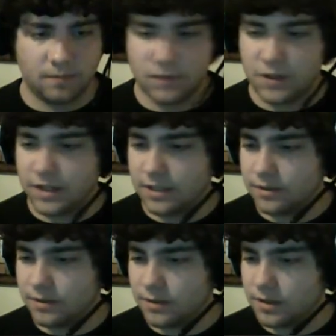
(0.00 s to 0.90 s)

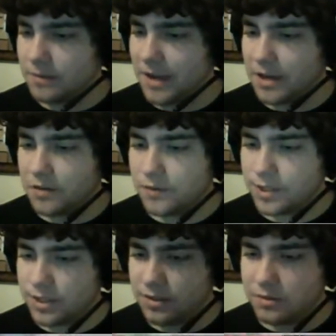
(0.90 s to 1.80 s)
Alright, so back over
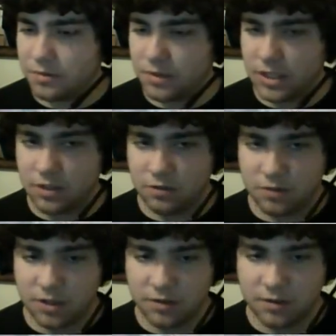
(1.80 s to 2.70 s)
to the New
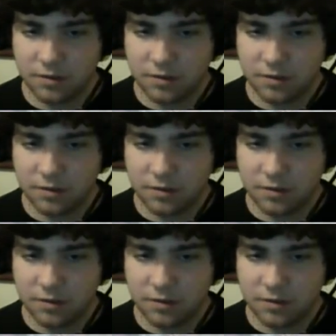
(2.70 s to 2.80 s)
World.